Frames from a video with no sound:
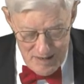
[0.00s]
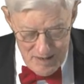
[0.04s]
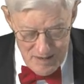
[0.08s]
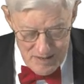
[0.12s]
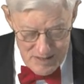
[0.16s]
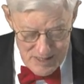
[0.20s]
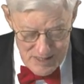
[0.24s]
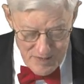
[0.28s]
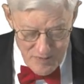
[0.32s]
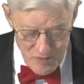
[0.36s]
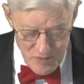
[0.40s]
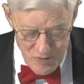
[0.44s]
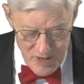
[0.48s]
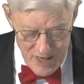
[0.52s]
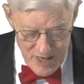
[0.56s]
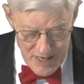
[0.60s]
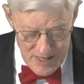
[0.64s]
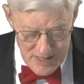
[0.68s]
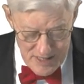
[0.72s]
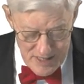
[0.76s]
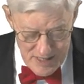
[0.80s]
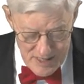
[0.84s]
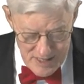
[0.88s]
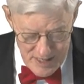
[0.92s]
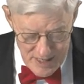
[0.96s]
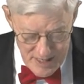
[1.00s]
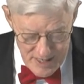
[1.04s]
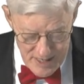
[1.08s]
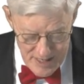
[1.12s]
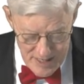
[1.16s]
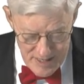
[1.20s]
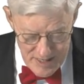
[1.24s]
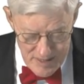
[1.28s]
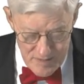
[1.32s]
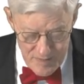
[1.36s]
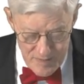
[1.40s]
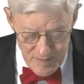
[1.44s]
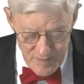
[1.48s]
several cases that
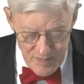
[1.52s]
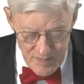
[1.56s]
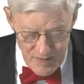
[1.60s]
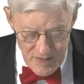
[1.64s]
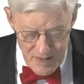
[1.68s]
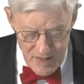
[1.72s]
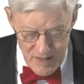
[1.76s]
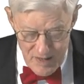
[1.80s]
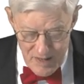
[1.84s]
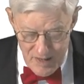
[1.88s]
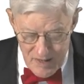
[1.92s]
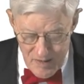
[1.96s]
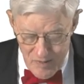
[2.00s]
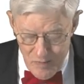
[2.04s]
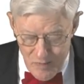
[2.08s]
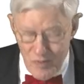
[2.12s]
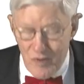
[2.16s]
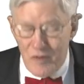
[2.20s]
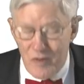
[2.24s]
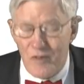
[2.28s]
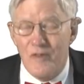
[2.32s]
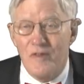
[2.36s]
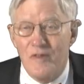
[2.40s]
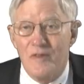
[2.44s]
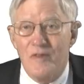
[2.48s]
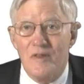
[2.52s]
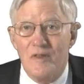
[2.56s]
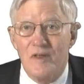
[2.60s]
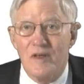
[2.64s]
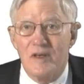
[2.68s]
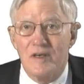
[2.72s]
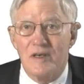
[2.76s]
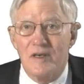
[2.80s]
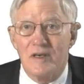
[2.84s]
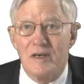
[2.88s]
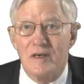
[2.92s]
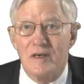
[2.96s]
deal with the